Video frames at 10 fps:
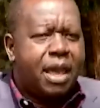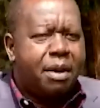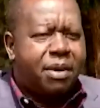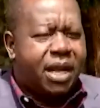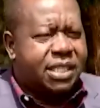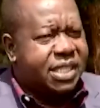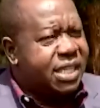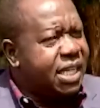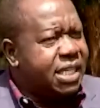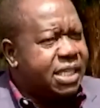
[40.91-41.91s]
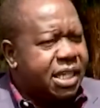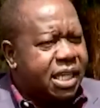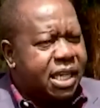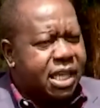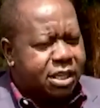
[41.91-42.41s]
But as I said
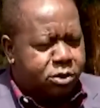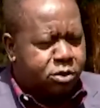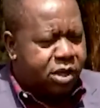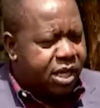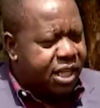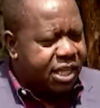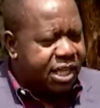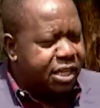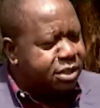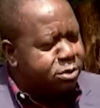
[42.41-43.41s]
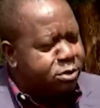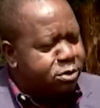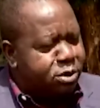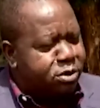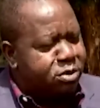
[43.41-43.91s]
to you, and I think it's good to
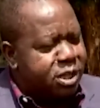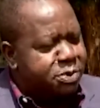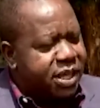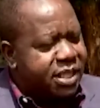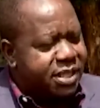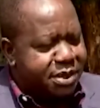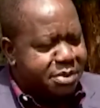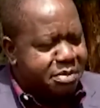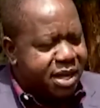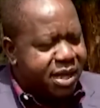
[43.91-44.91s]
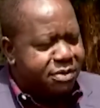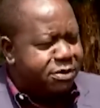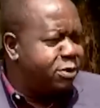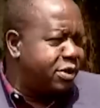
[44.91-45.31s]
also respect my views,